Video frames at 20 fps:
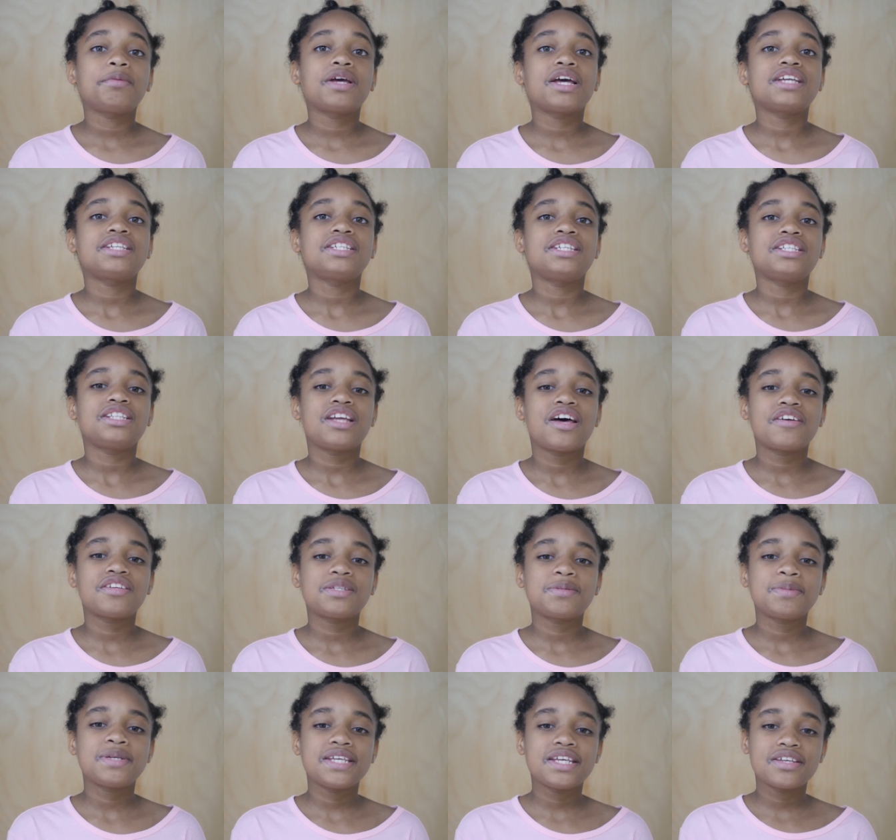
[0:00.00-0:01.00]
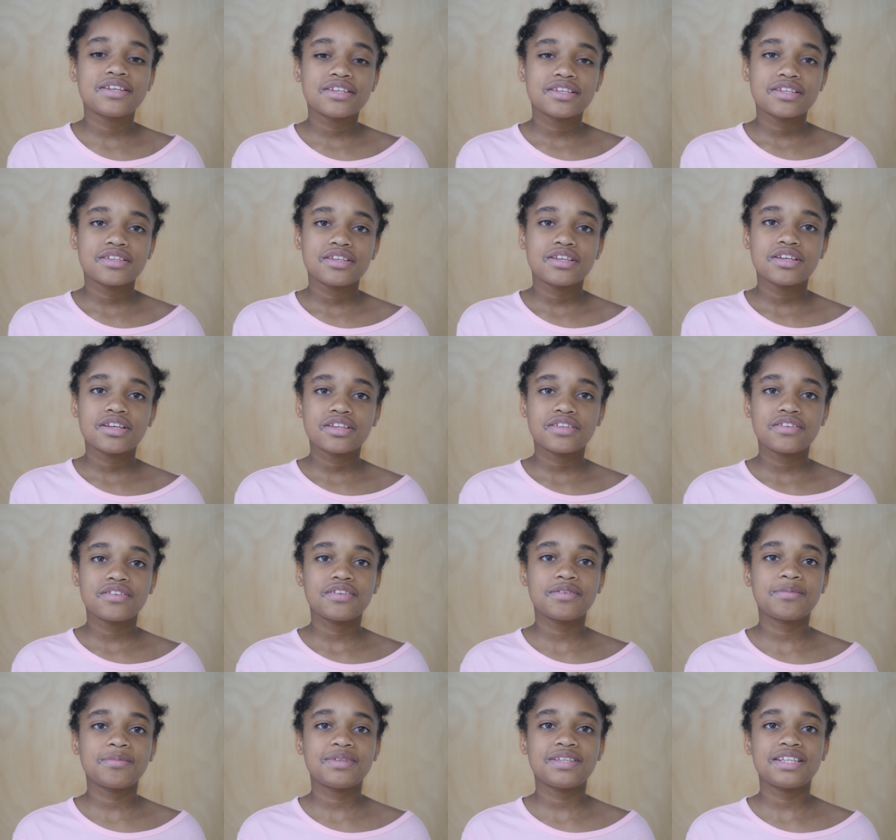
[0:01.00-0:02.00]
because he loves me, he cooks
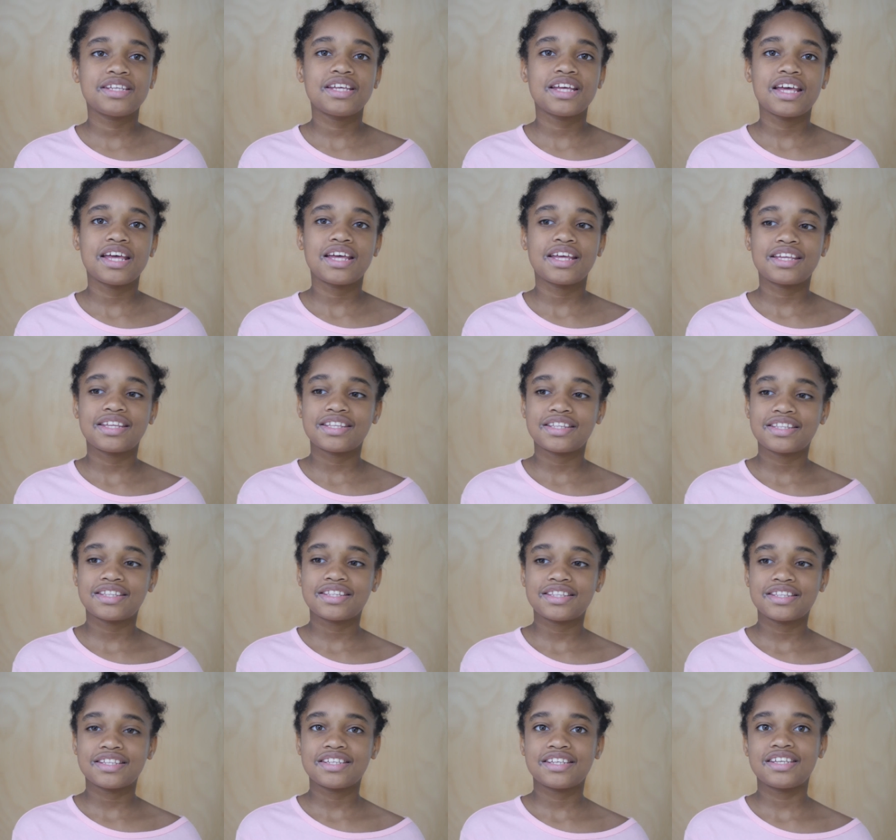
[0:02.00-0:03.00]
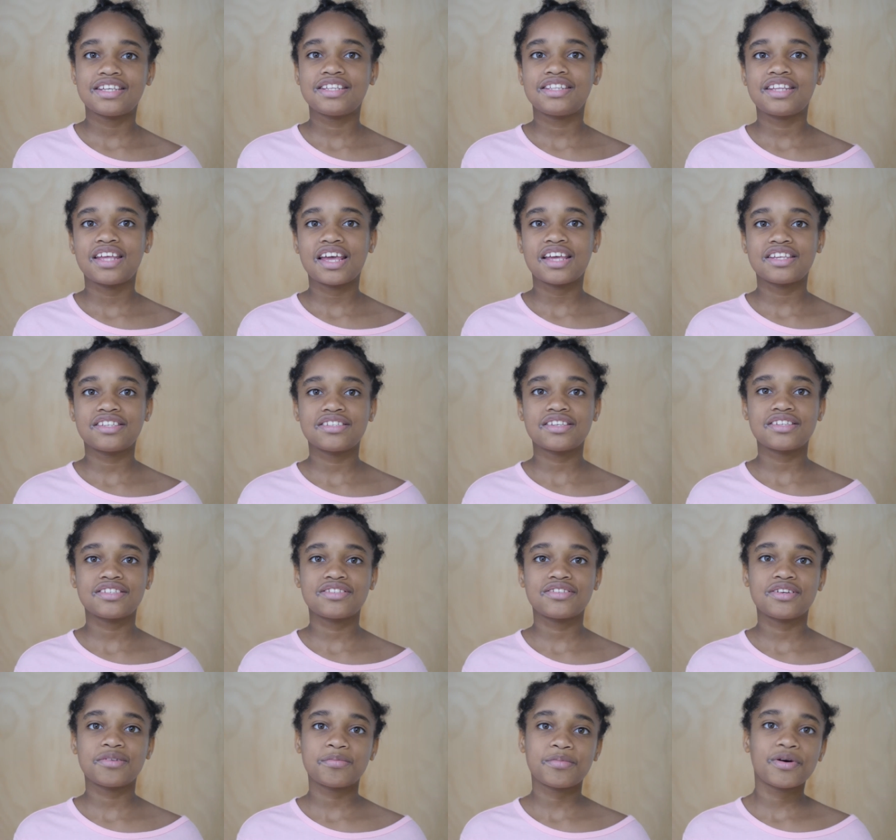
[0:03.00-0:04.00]
with me, and he takes us
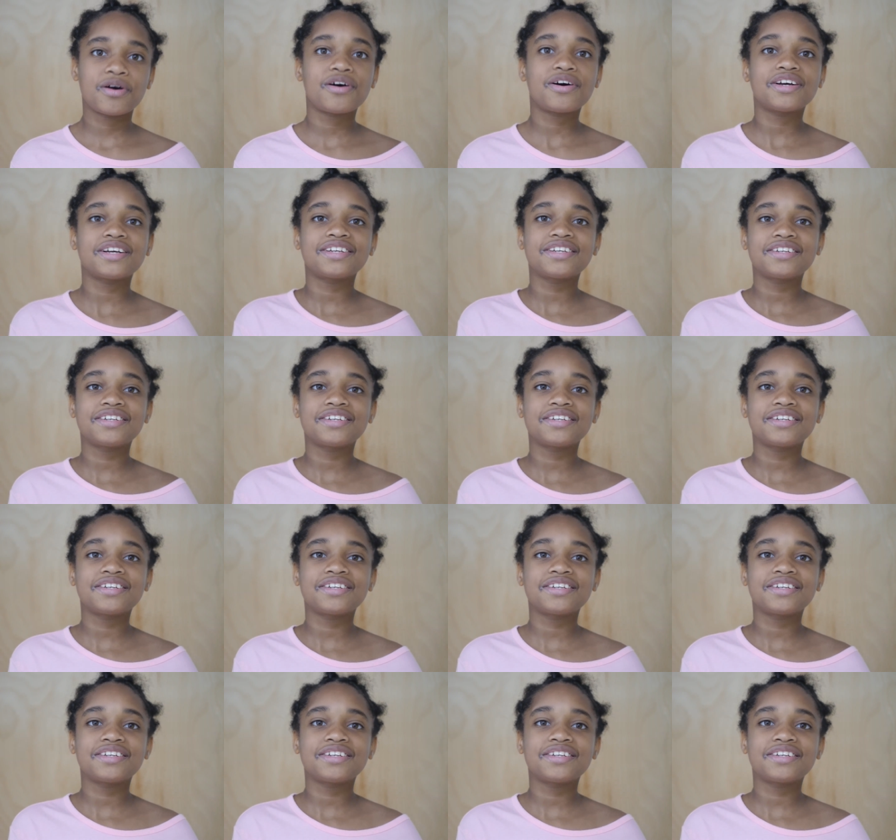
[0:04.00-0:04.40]
to the park